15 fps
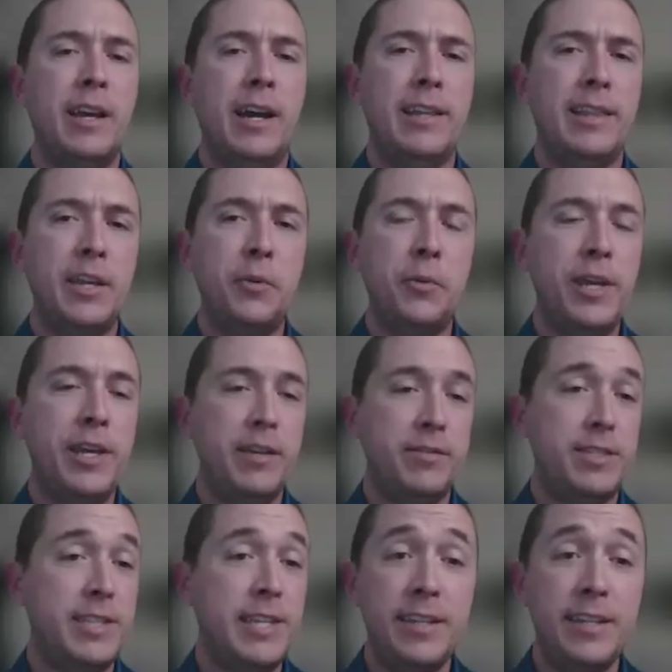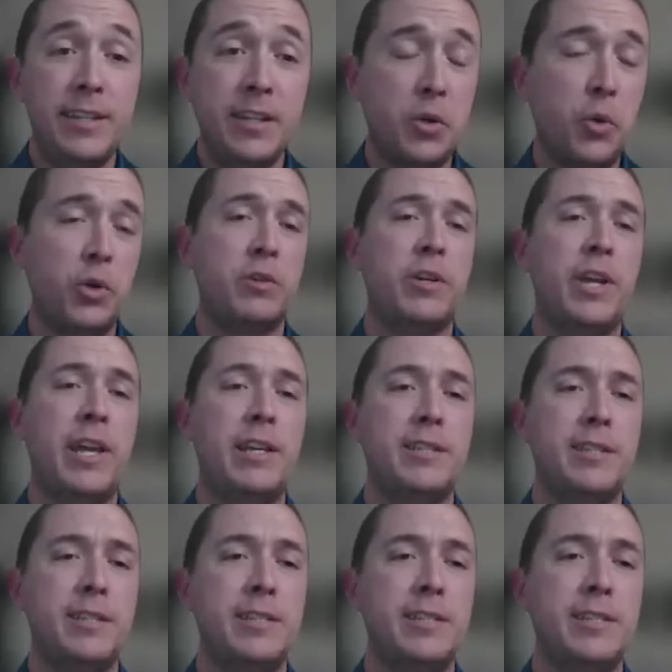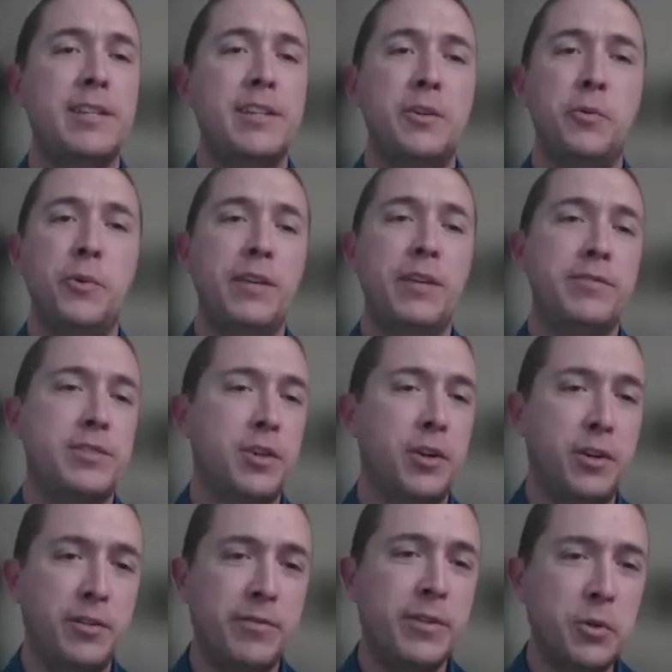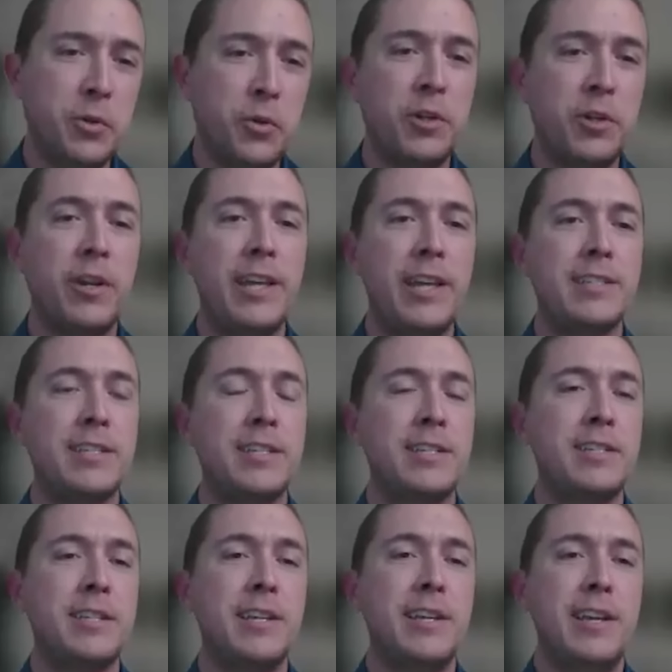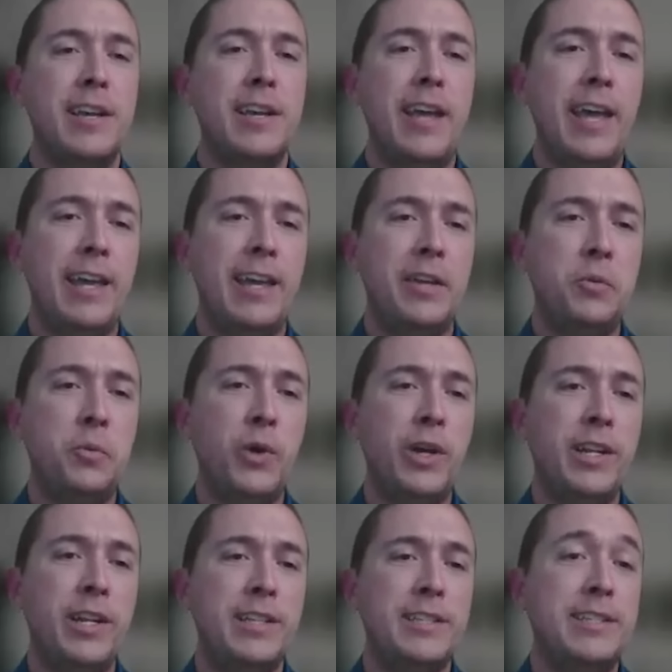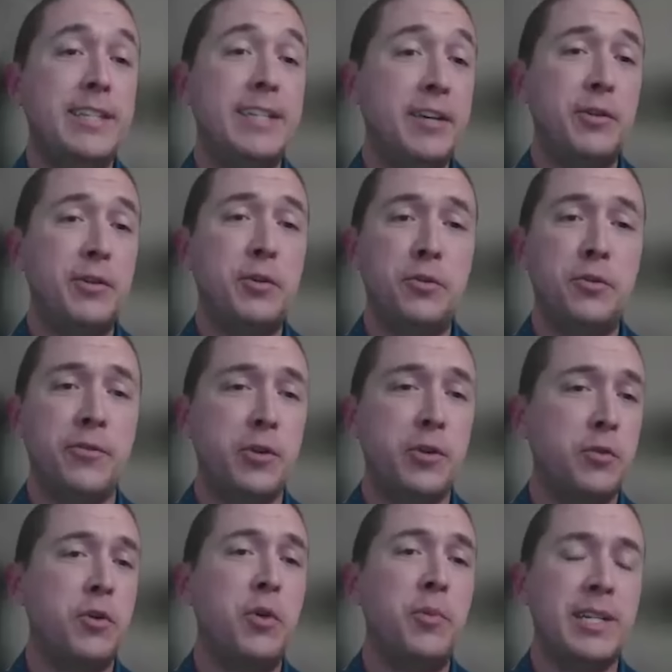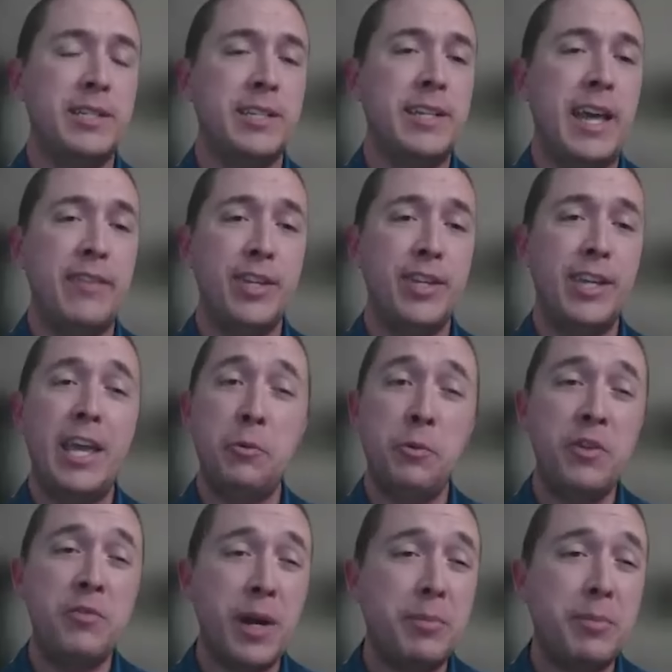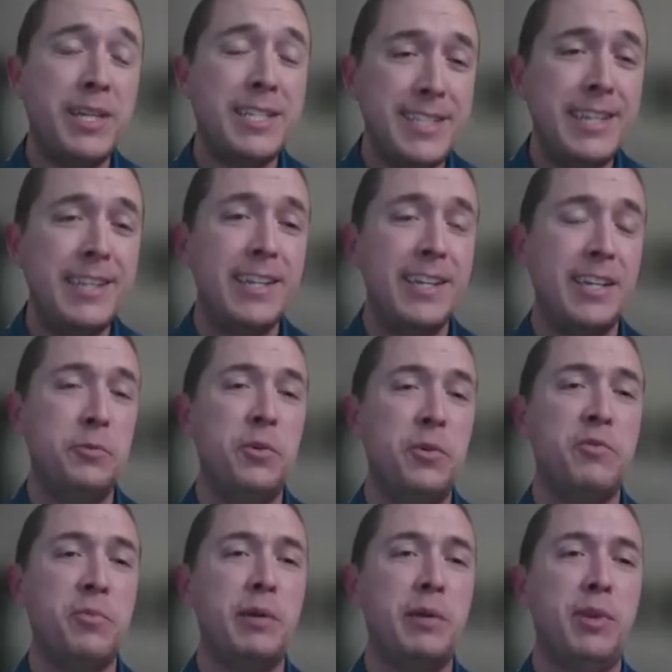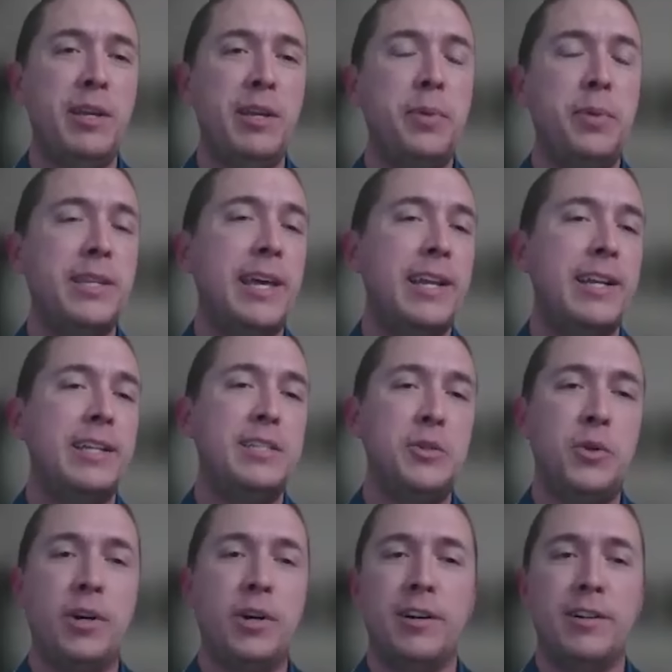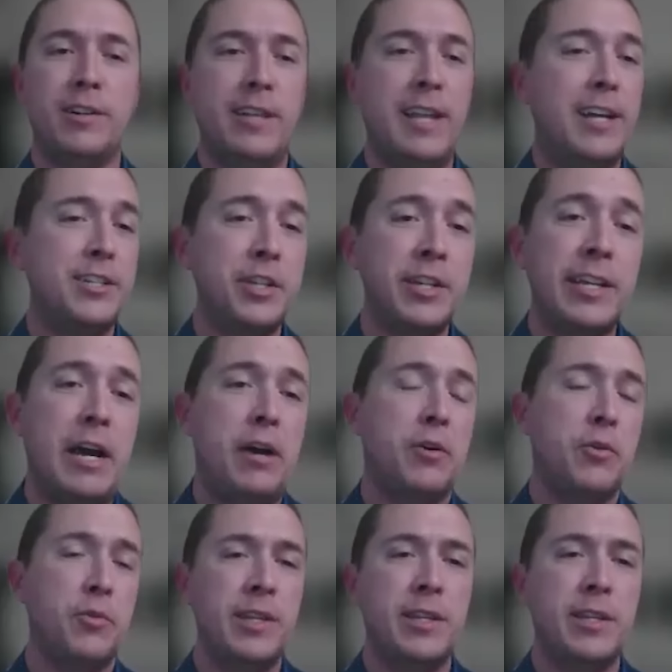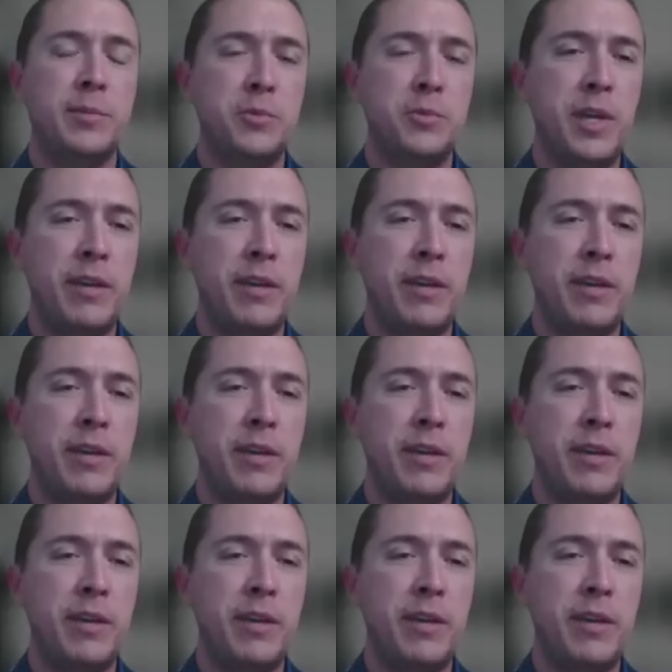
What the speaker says: I think we have seen the corner cases, we have solved the corner cases, and when it's difficult for a robot to navigate, we've probably seen it. We've probably put that into our logic and algorithms.